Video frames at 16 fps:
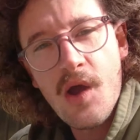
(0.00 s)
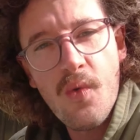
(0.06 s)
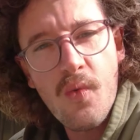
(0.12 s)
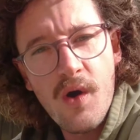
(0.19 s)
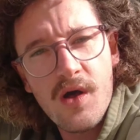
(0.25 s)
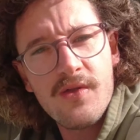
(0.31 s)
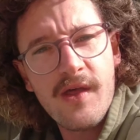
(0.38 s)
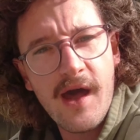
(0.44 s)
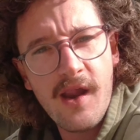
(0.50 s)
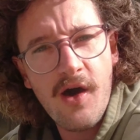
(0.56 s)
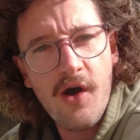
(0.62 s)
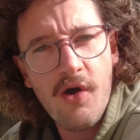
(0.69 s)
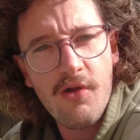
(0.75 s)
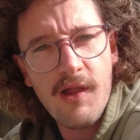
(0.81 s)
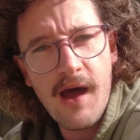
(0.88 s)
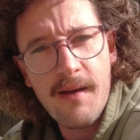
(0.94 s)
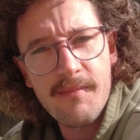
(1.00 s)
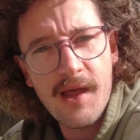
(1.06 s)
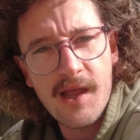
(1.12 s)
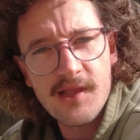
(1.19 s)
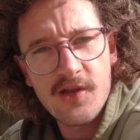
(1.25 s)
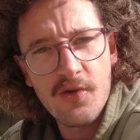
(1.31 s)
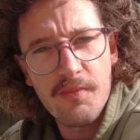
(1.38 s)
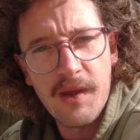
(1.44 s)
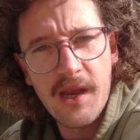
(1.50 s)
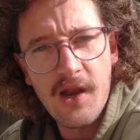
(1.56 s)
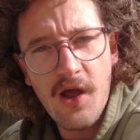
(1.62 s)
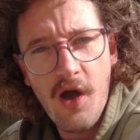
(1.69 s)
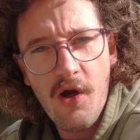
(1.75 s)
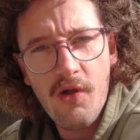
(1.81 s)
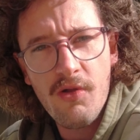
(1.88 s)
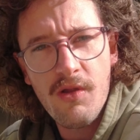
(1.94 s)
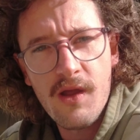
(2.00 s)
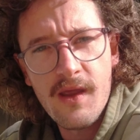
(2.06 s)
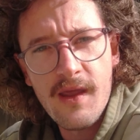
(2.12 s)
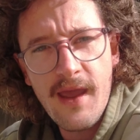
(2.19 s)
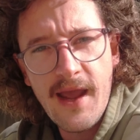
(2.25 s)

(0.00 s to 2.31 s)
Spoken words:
weld that hole up, that little pinhole.